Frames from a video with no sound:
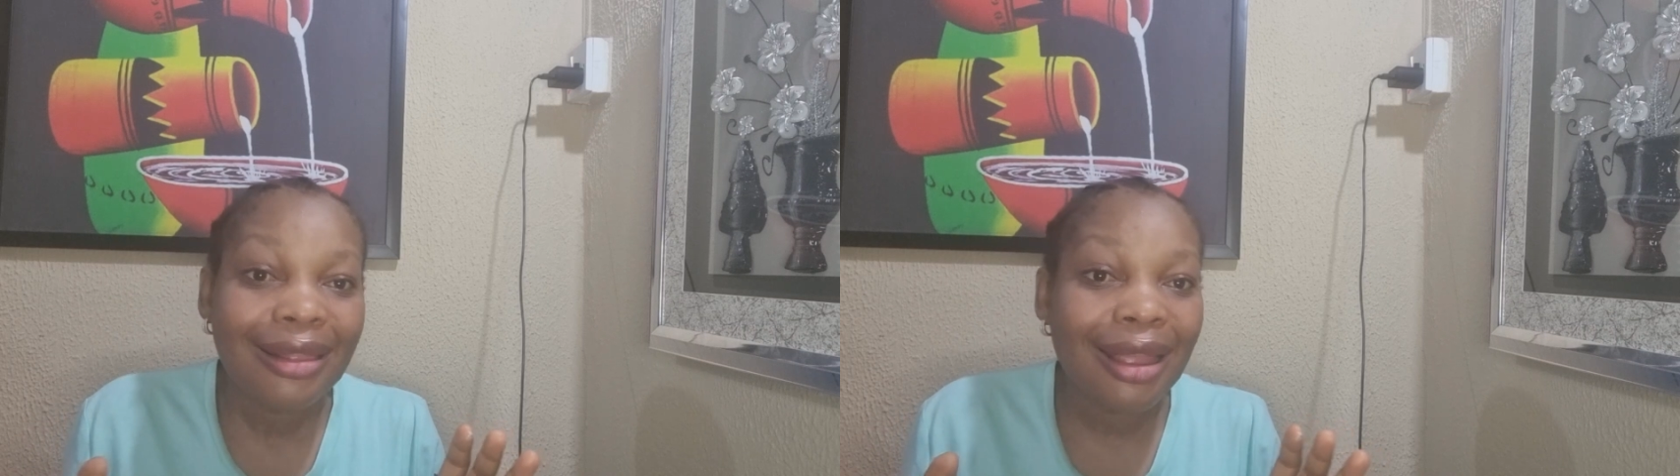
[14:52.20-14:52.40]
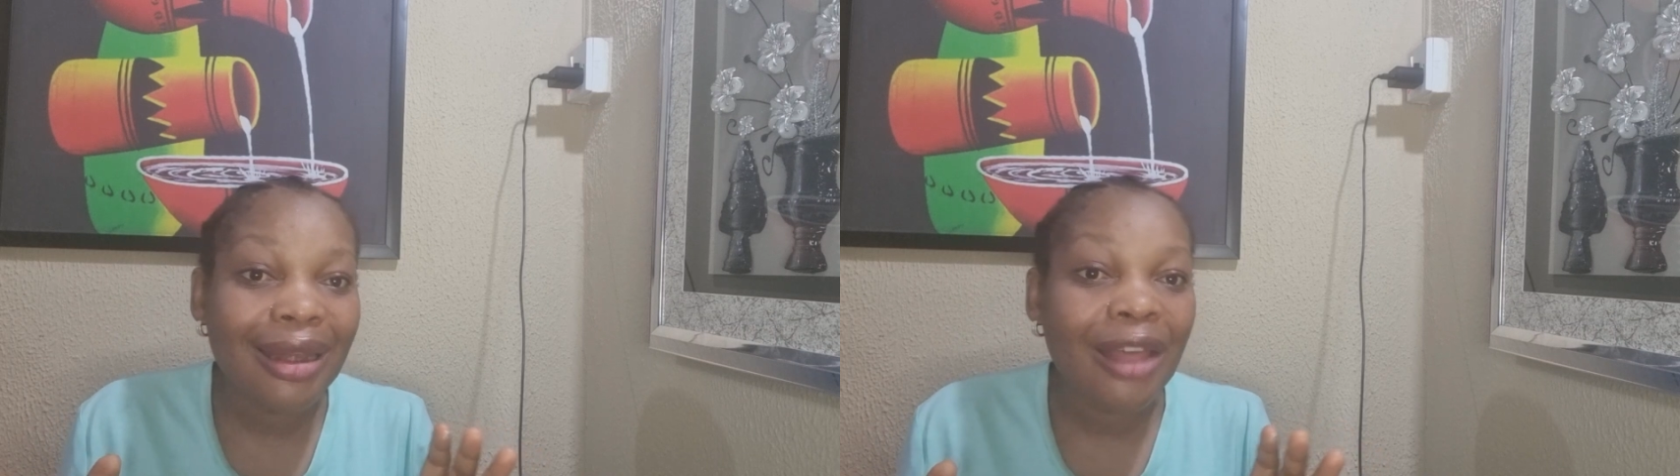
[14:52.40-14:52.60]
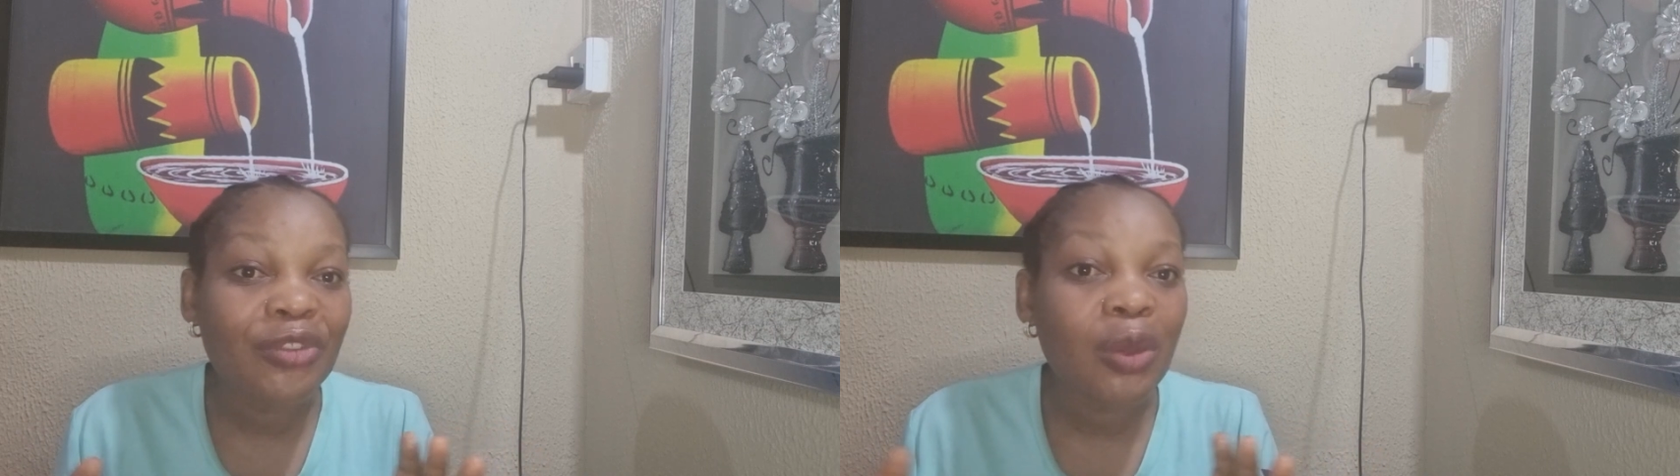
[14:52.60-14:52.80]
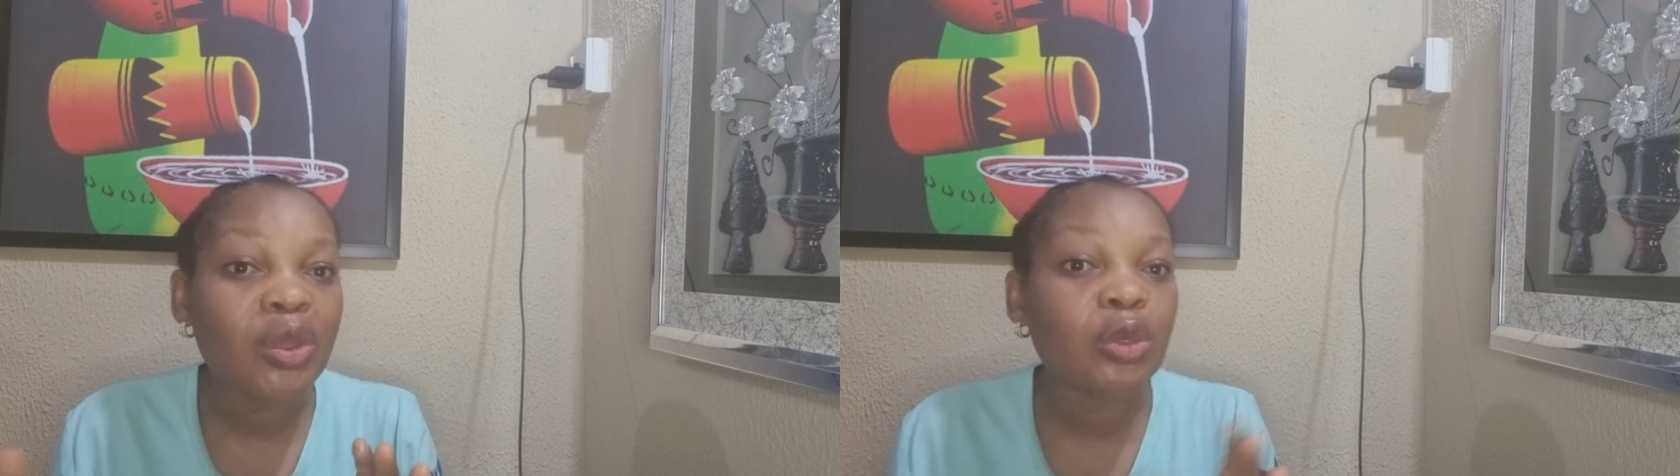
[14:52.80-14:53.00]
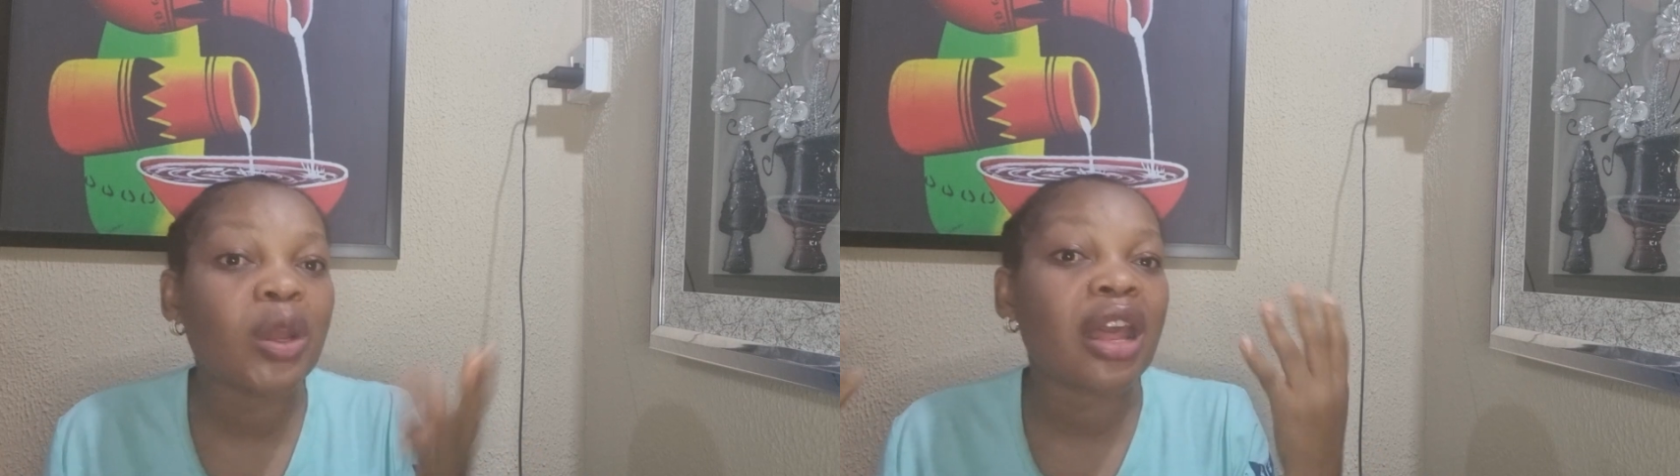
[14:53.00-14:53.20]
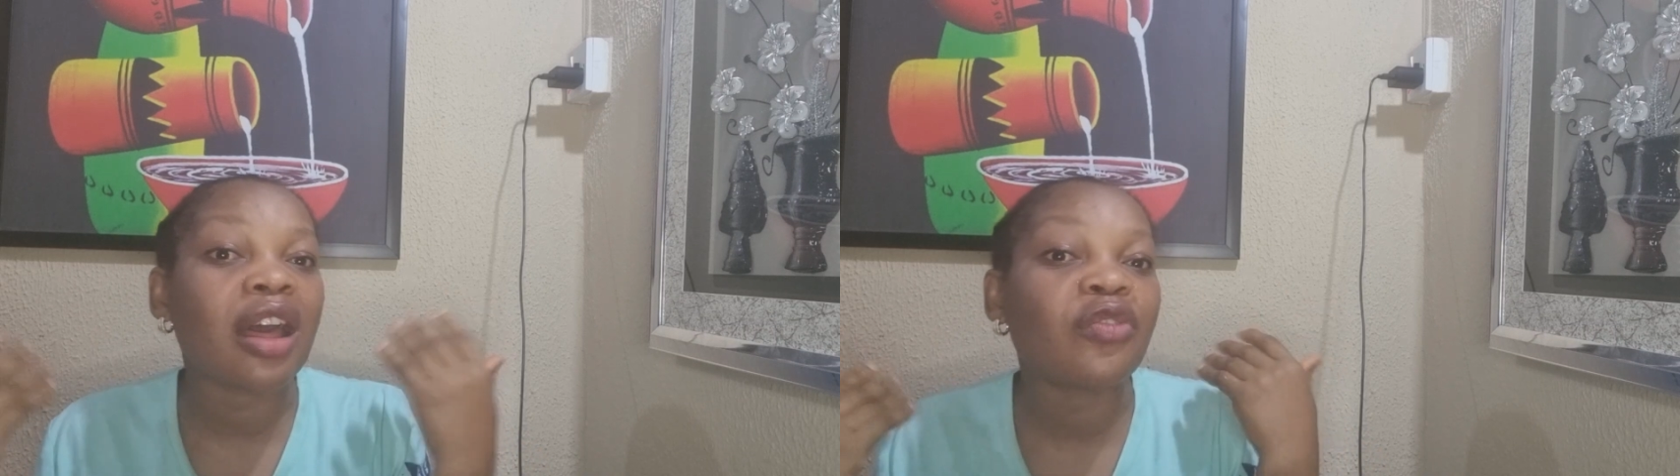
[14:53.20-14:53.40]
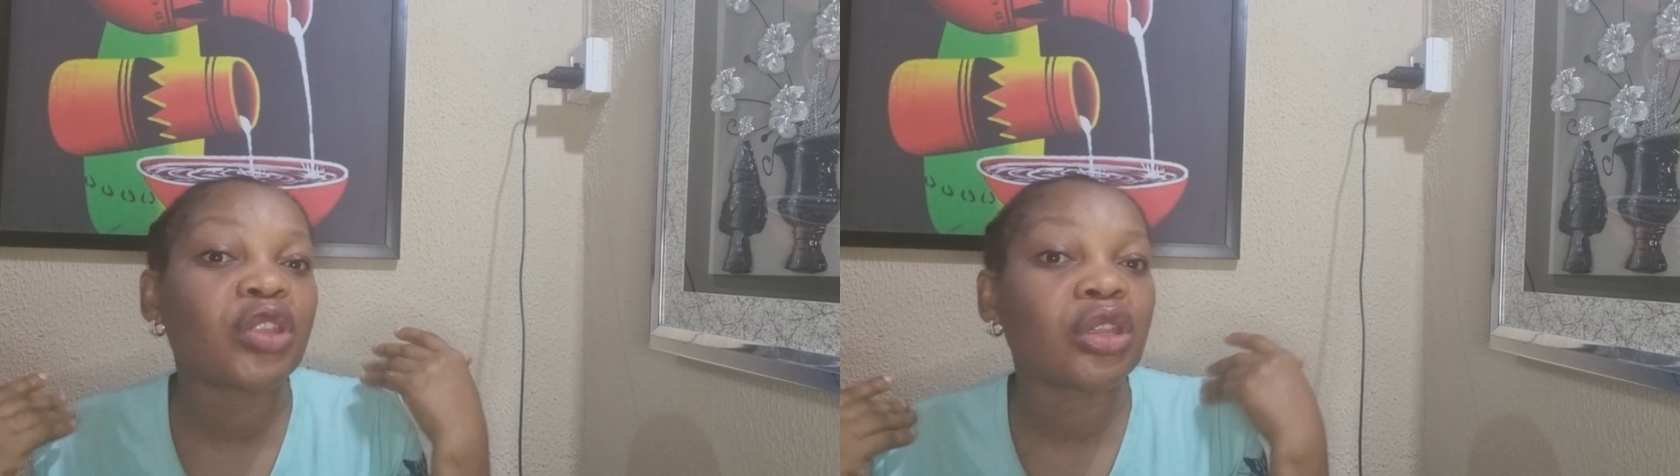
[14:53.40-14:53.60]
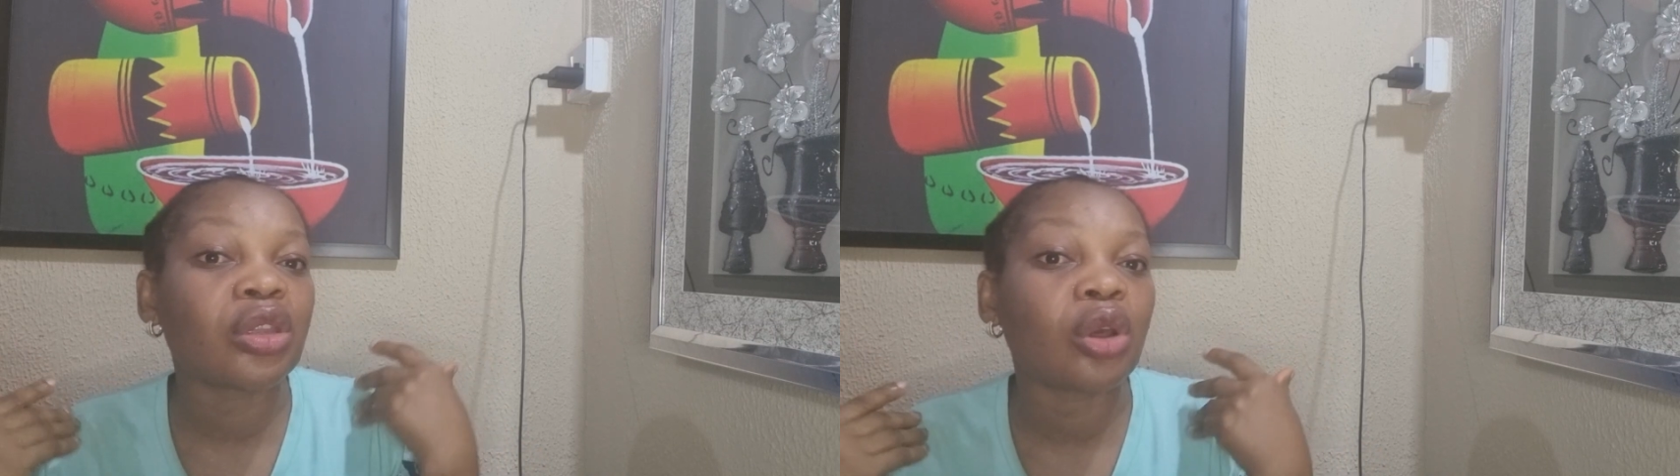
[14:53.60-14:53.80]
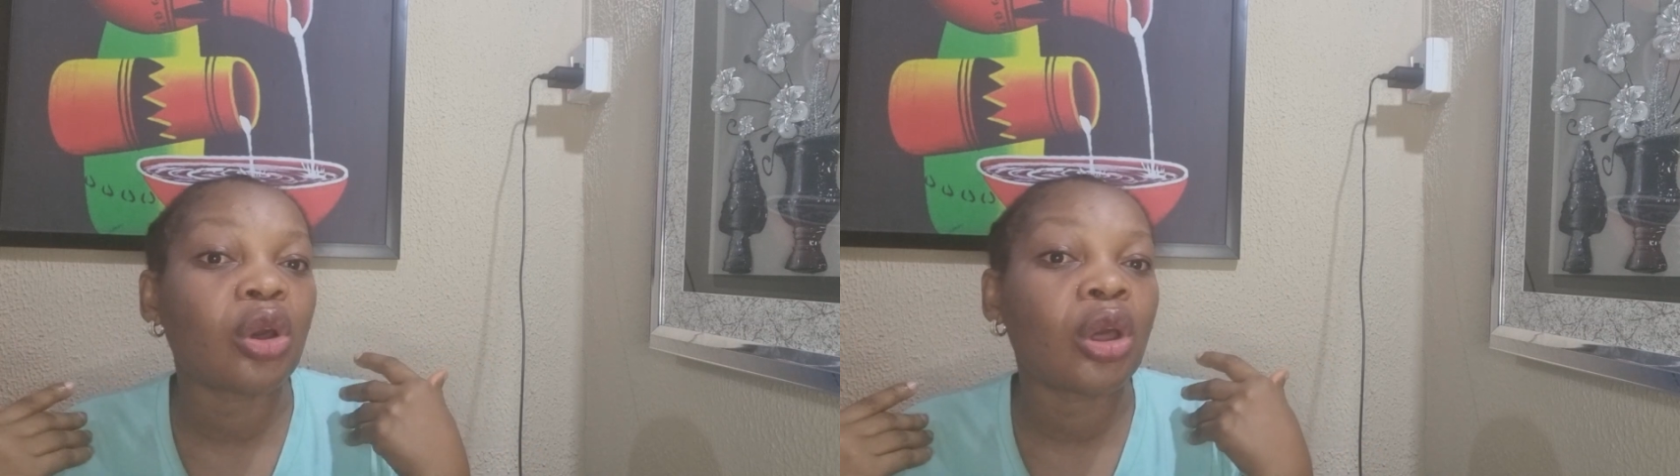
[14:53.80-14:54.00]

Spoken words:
Then after which, when I have the